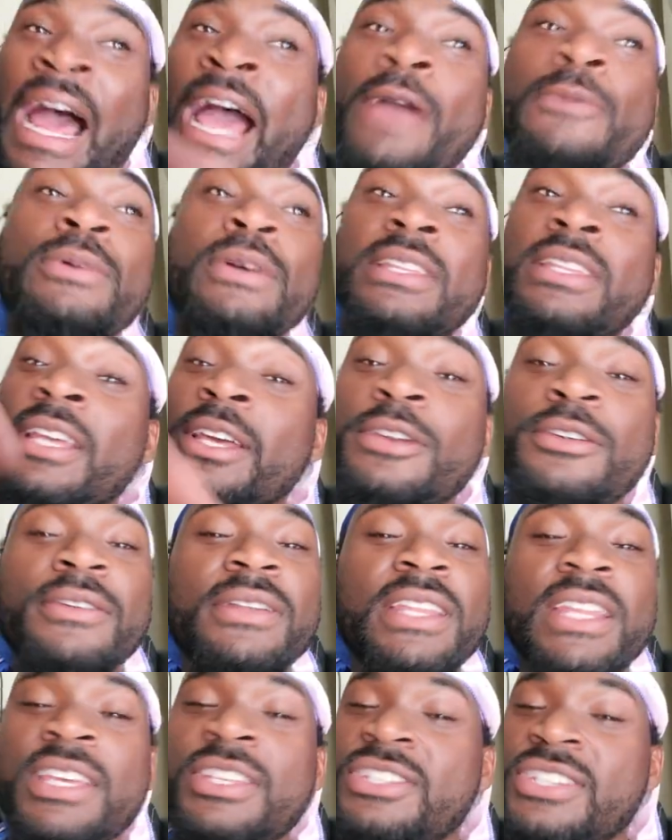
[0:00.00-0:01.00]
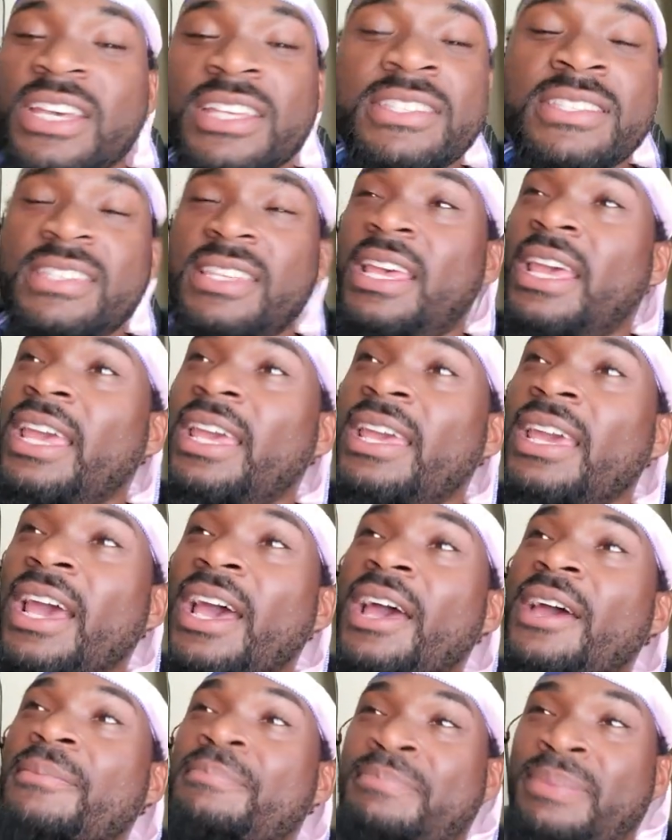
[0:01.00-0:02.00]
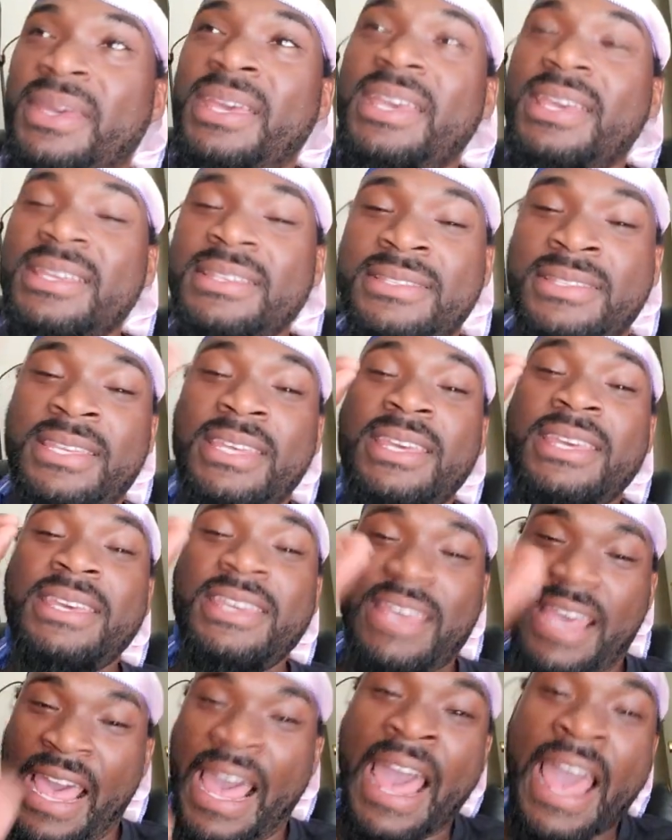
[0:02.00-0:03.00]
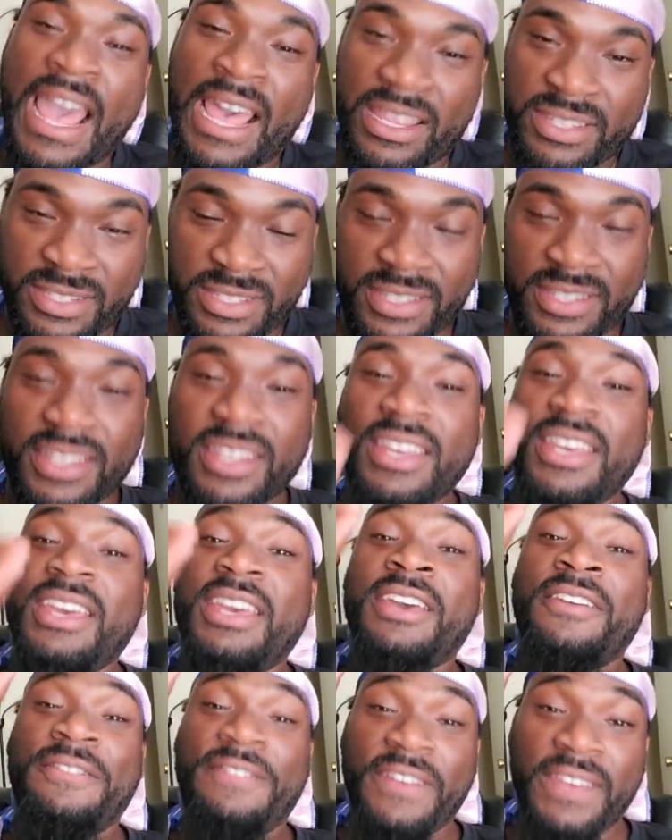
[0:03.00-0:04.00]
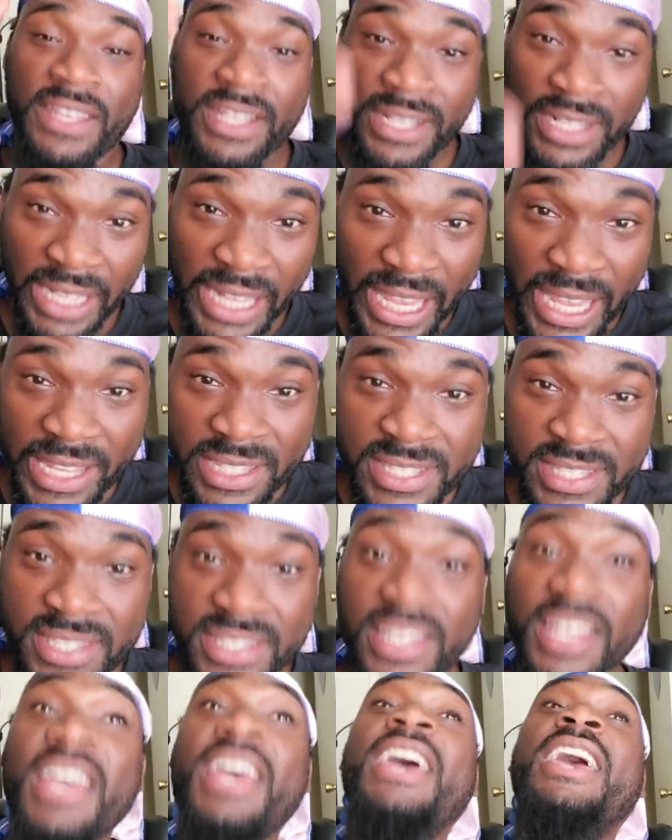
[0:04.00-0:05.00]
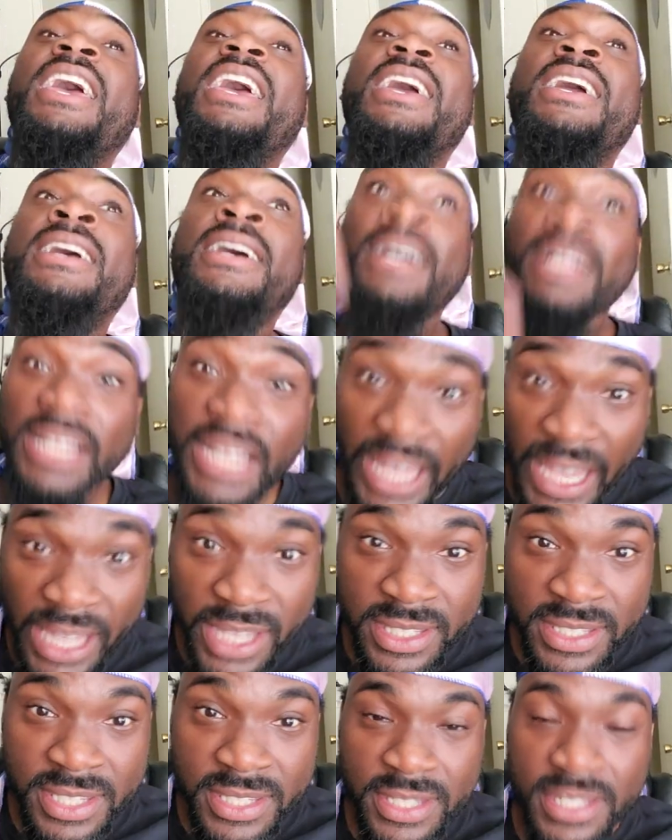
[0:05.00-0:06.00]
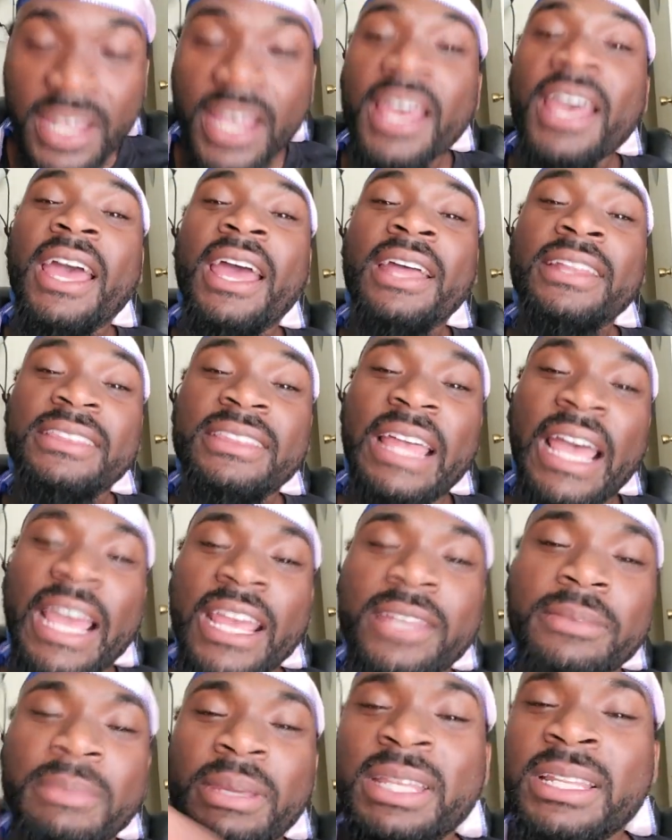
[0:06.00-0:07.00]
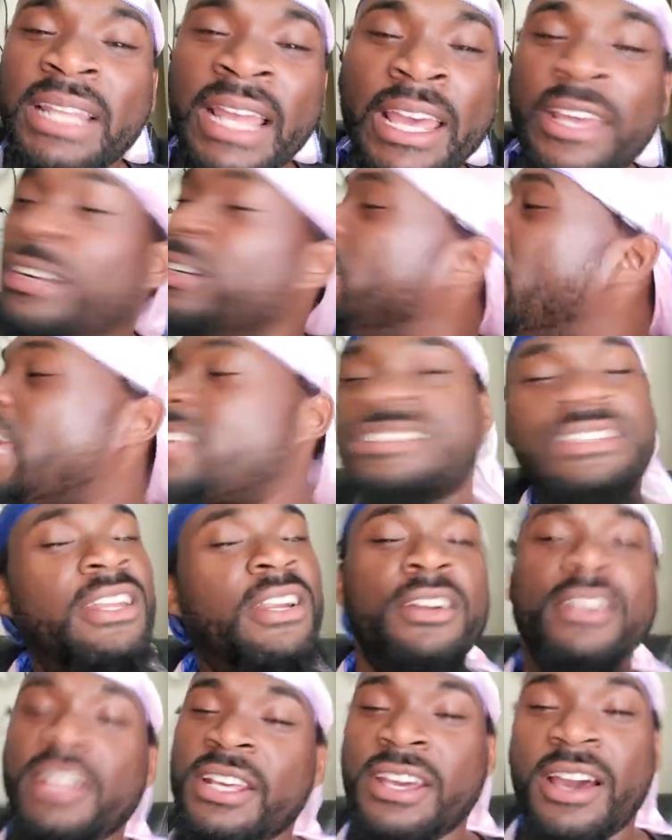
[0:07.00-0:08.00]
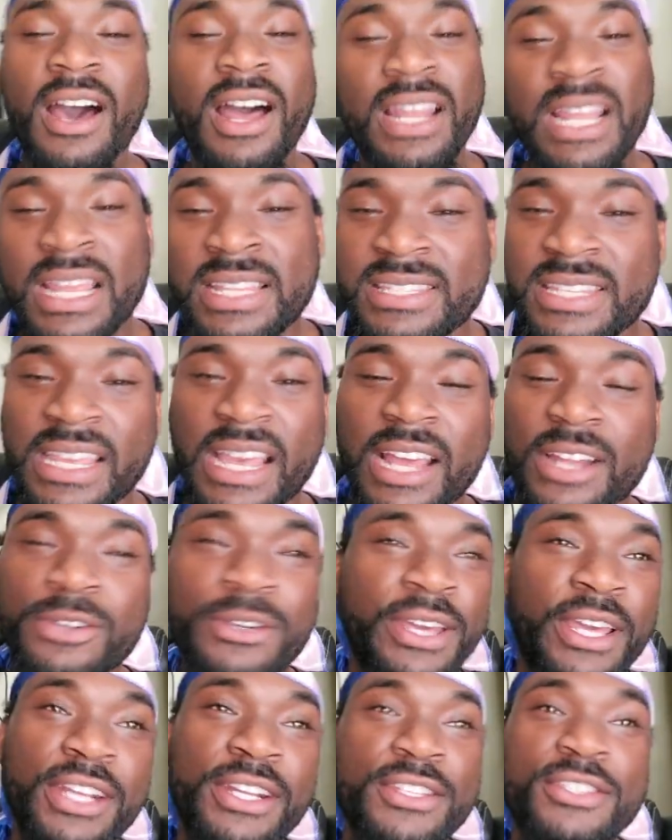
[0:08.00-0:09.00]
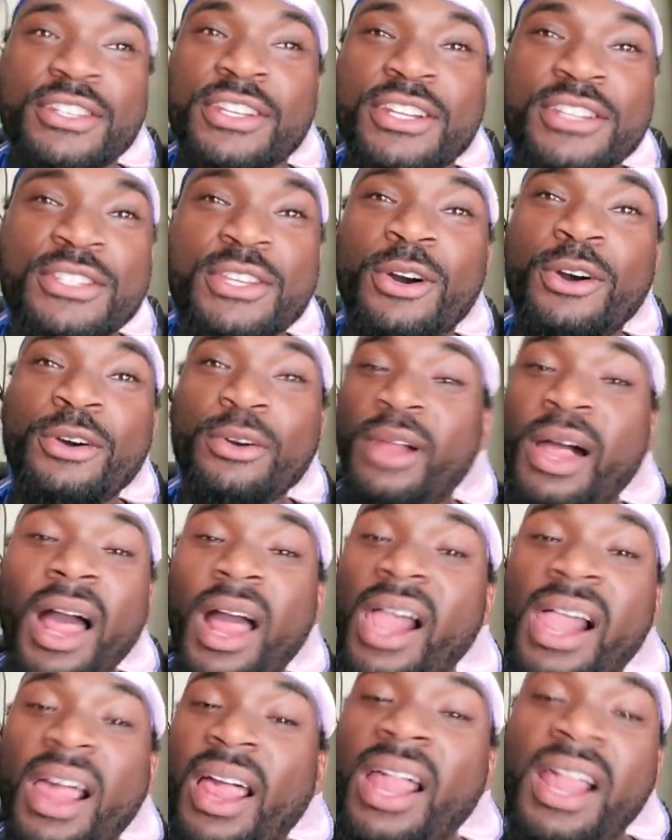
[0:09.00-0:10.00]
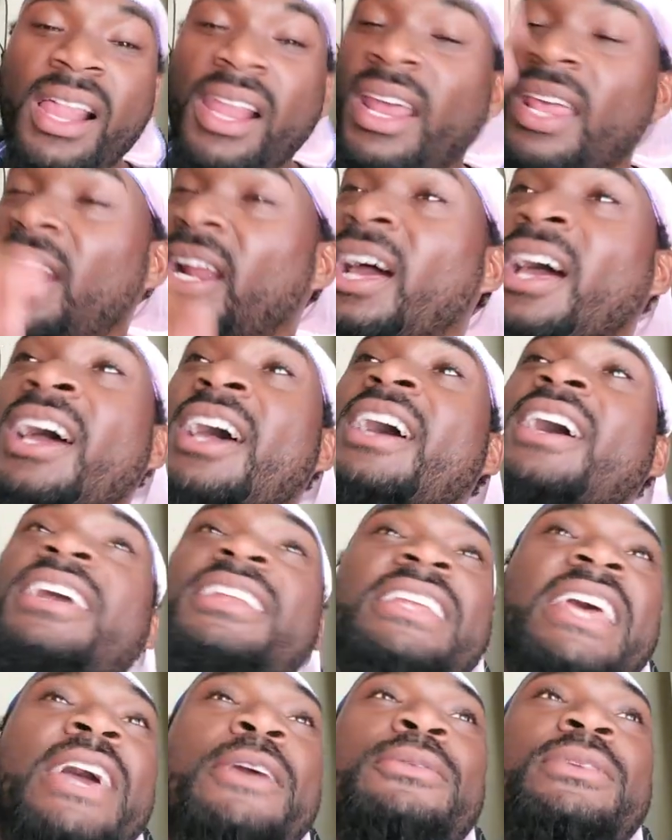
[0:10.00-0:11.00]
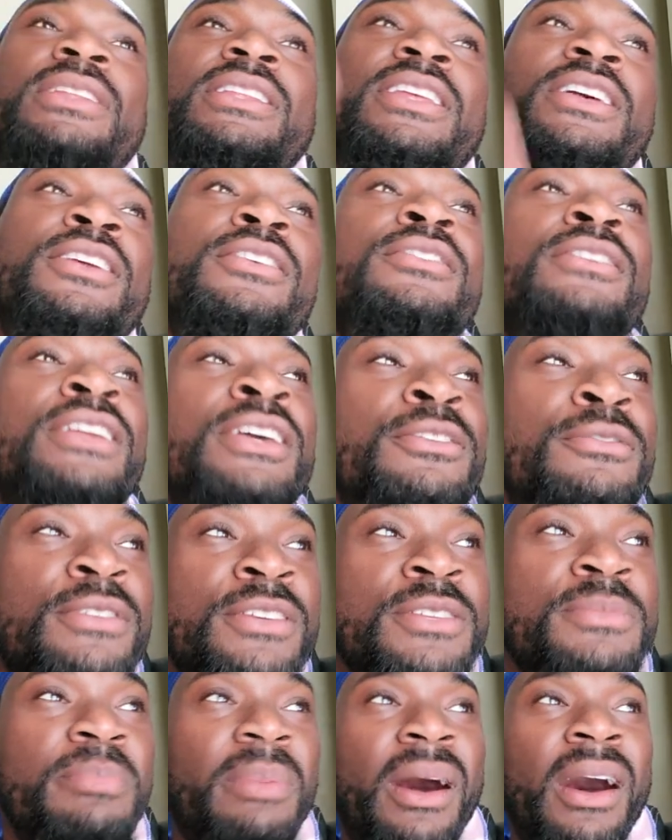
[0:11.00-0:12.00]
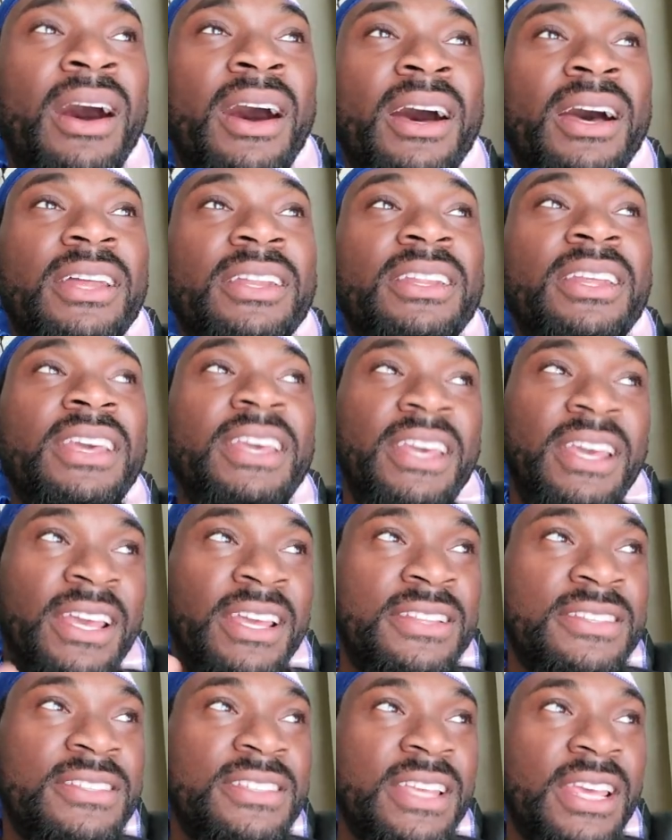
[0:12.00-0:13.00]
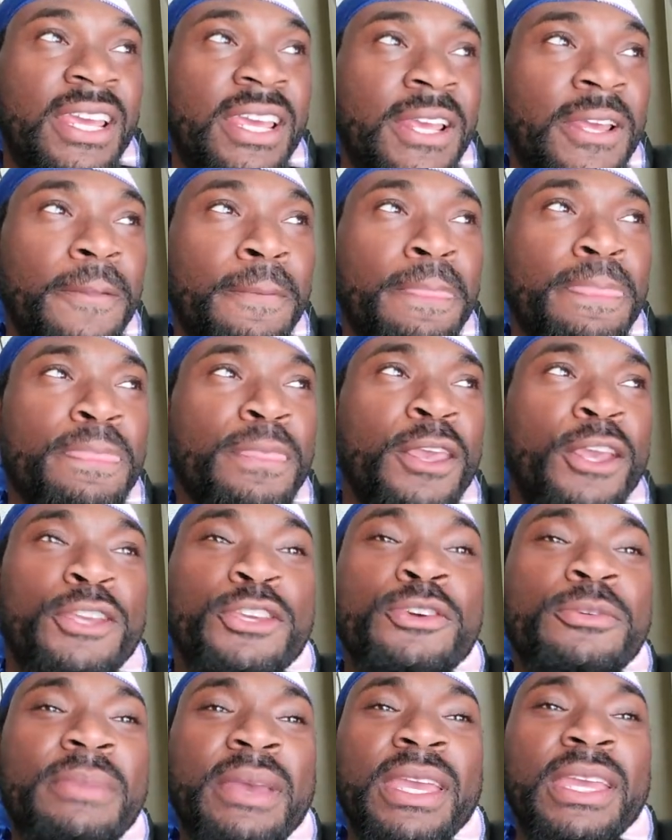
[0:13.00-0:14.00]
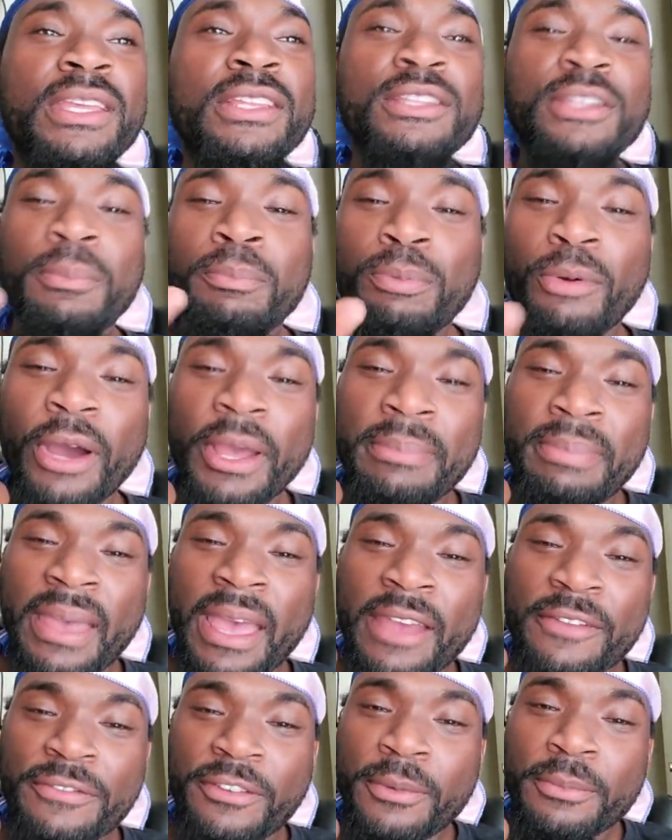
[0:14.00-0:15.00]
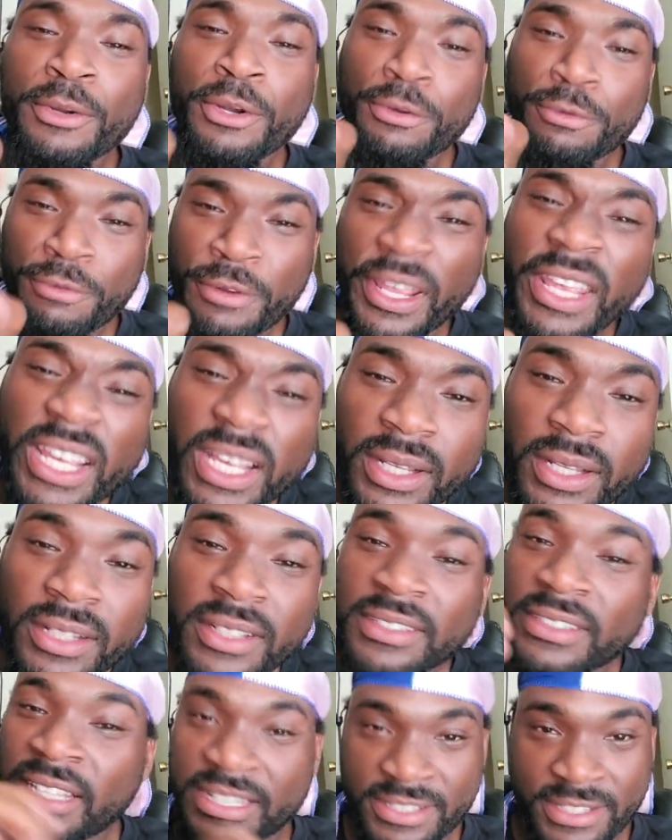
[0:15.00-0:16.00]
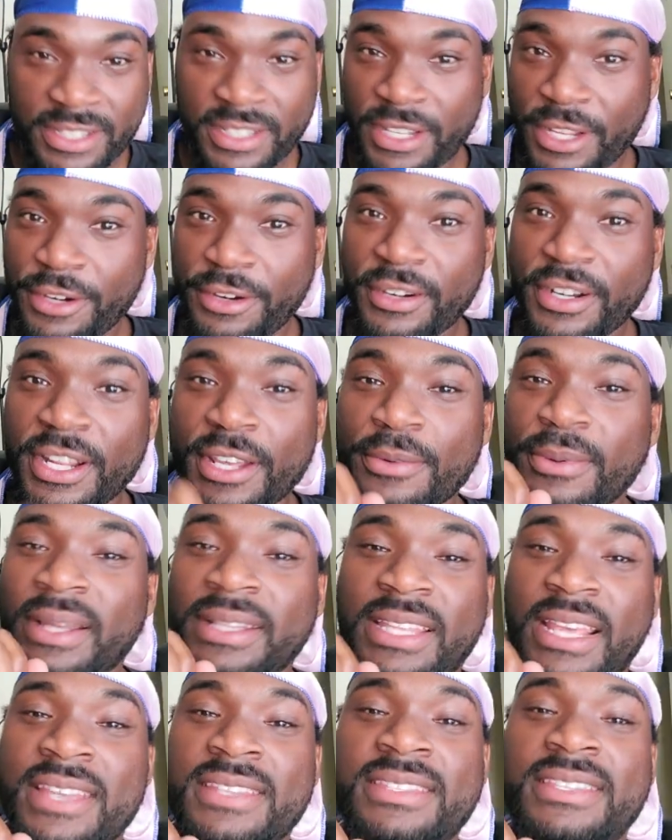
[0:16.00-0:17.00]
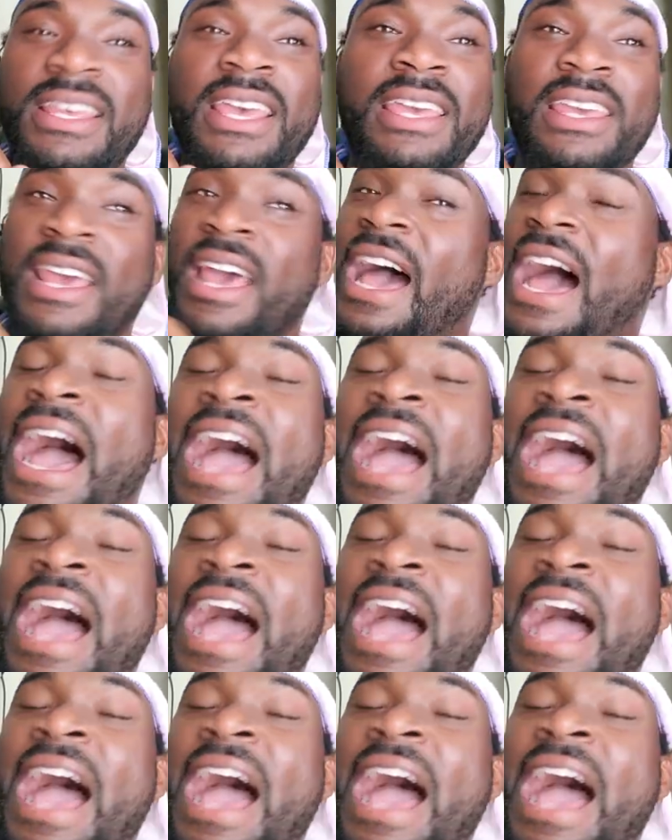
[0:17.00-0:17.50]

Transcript: I would literally just say BTS. If it clicks, it clicks and thank me later. That's literally all I say. I don't get into this whole, ah! they would literally respond and say, you mean the boy band from Korea? That's literally what they say.